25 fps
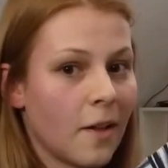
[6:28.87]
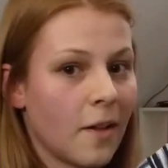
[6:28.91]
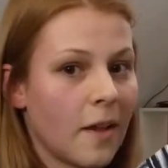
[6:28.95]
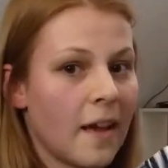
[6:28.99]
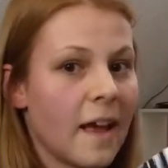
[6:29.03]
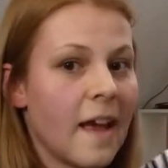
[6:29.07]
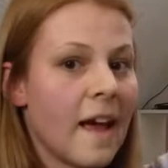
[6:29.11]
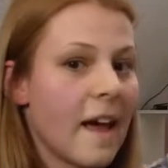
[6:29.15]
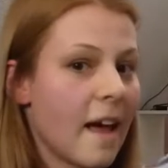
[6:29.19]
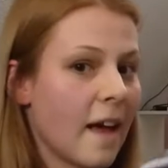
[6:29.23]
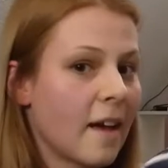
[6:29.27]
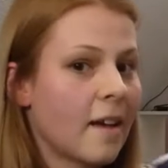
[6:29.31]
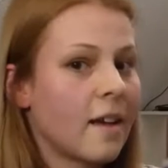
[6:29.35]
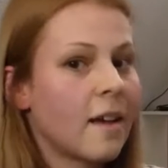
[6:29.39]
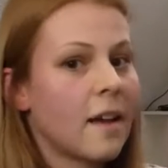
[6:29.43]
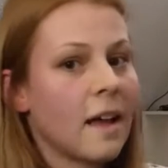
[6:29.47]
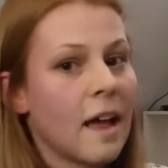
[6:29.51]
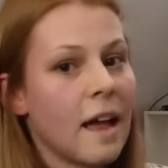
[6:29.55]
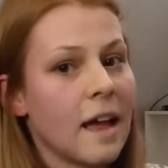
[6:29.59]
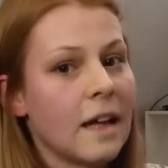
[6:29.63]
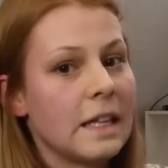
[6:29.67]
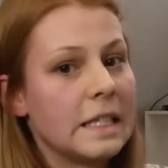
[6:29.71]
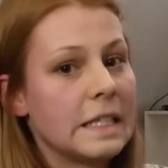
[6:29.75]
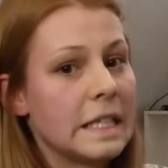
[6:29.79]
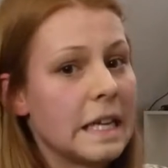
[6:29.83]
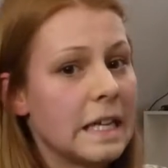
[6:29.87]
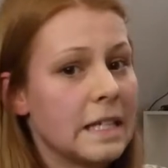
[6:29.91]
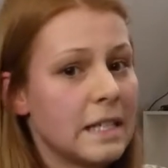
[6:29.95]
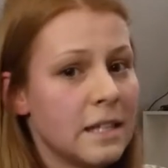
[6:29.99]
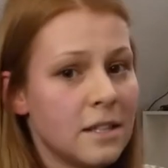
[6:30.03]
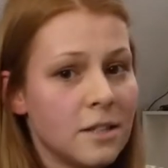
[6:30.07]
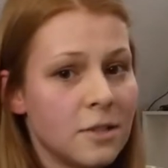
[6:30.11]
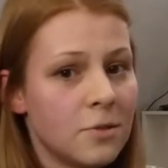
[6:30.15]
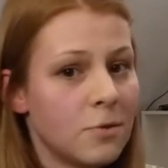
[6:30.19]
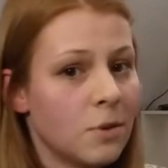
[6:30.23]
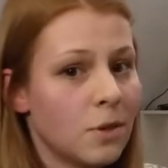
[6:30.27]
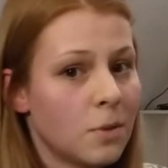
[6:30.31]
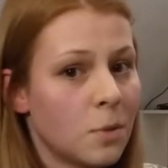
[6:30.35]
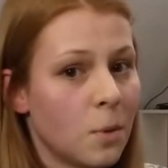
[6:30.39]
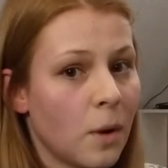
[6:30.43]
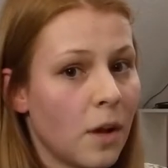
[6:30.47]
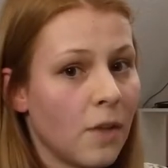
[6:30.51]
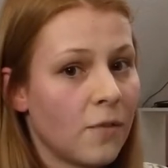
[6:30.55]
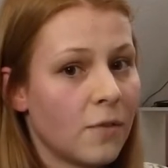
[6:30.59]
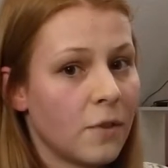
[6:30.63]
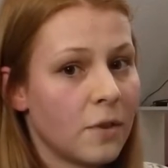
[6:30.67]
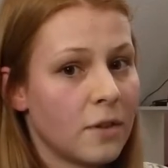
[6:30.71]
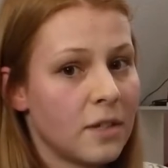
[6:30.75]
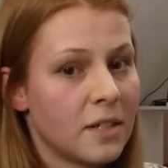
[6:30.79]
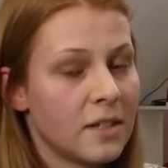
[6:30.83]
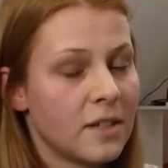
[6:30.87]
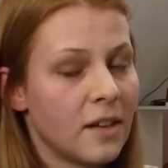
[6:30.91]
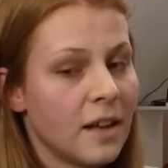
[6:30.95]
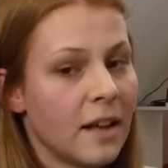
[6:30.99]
a hack and I didn't do a twirl for it.